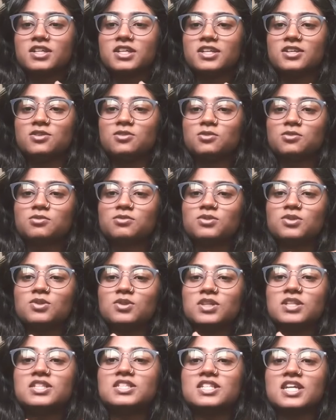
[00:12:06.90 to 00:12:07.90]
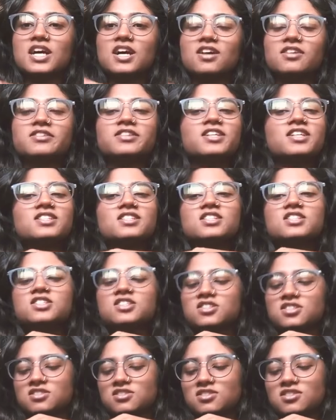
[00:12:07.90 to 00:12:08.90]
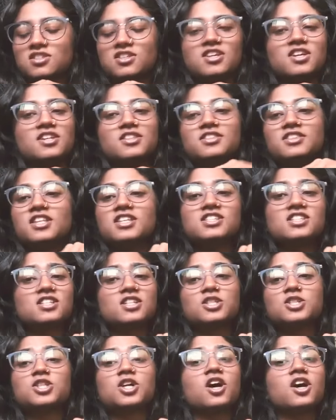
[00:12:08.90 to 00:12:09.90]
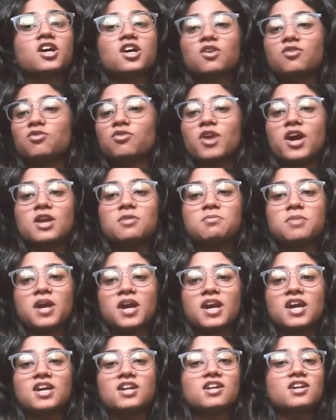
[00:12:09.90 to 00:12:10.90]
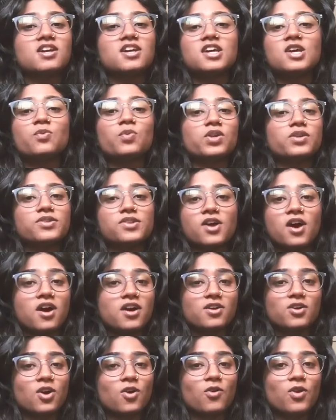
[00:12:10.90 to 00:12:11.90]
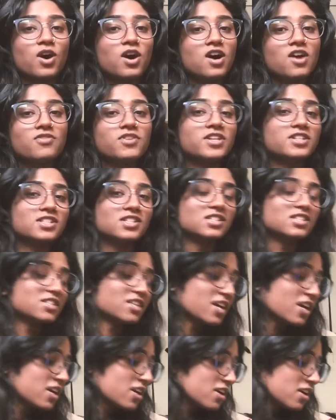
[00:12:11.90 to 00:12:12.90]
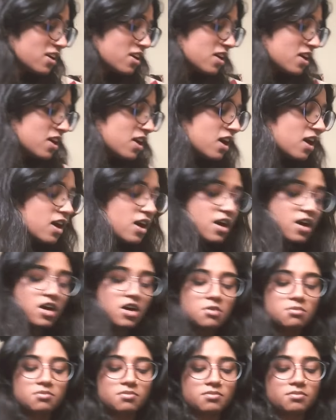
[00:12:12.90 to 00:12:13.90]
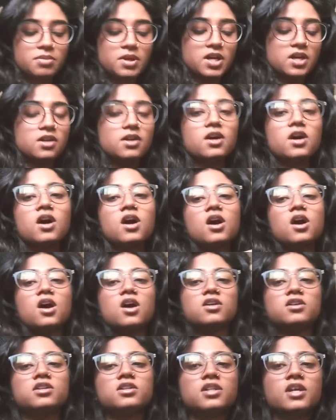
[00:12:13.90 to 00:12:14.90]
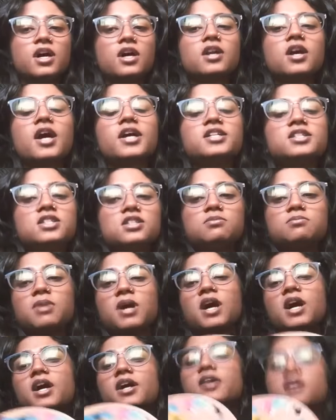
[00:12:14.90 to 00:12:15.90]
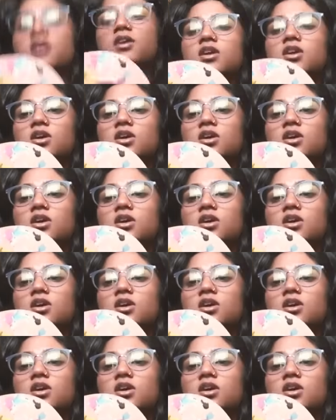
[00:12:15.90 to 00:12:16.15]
You can tell. This is a chunk of red paint. It will not go off. It's insane. But other than that, I did buy